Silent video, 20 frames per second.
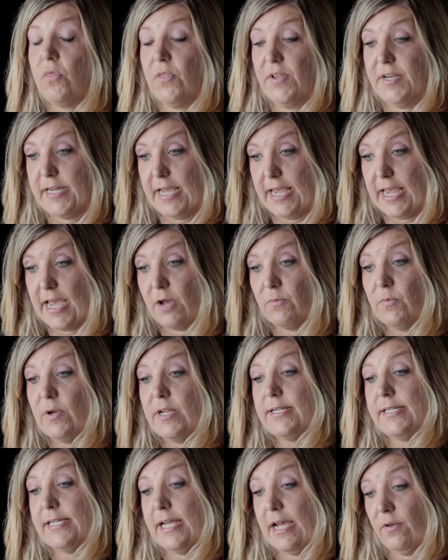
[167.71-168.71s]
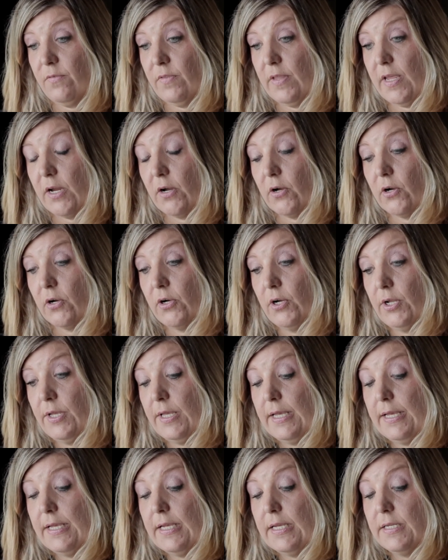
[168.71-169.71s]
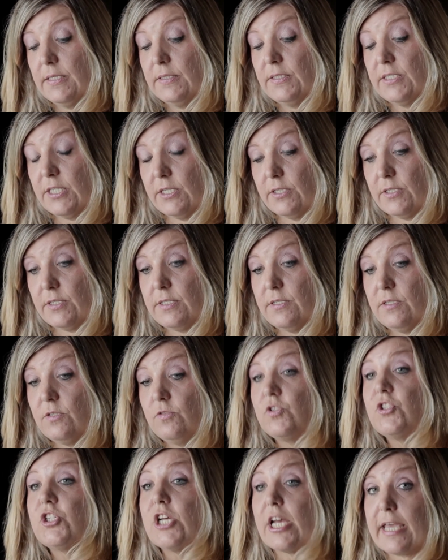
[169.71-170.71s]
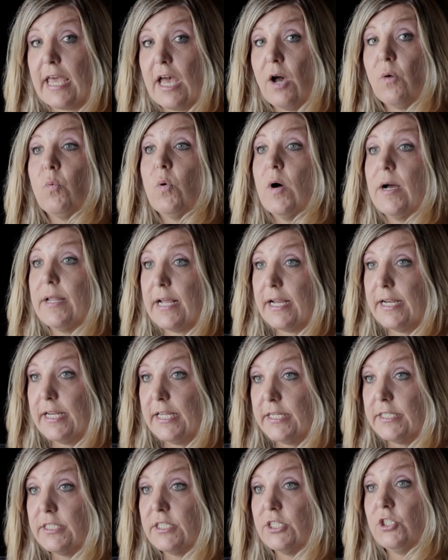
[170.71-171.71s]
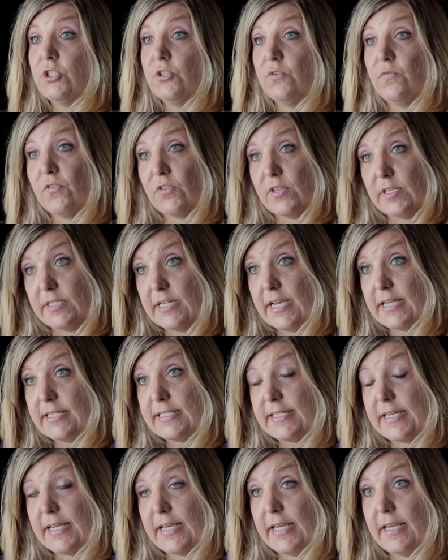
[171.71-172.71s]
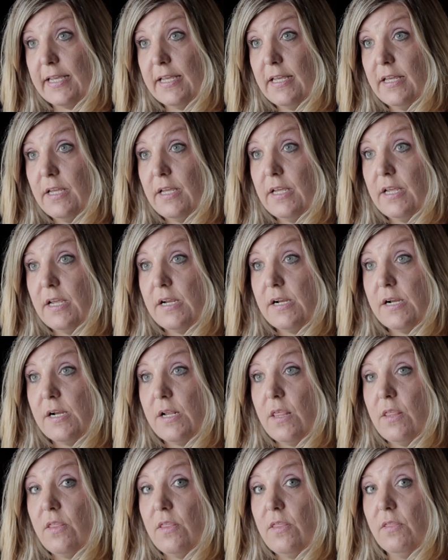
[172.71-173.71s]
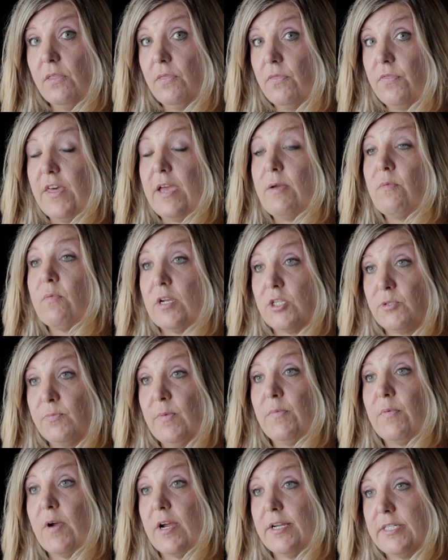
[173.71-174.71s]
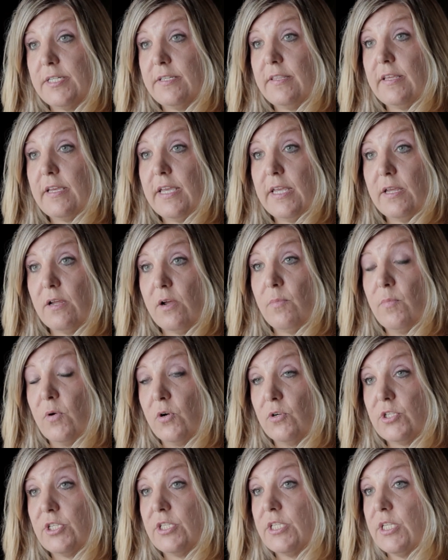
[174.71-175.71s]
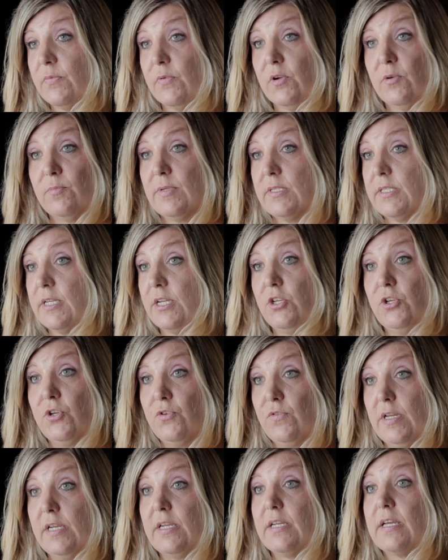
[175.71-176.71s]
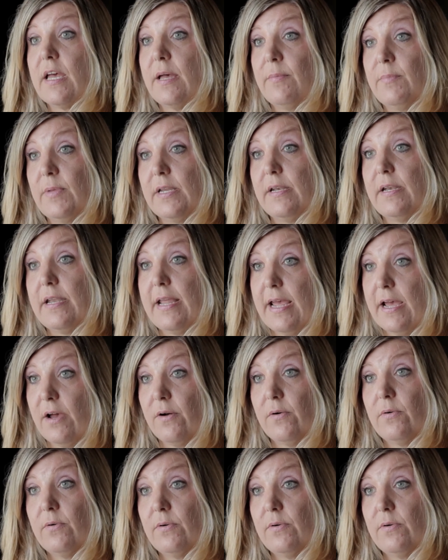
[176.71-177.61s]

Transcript: The day I went down there to check out what I needed to do for the testing, they rushed me right to the emergency room and said, "You need to come in now."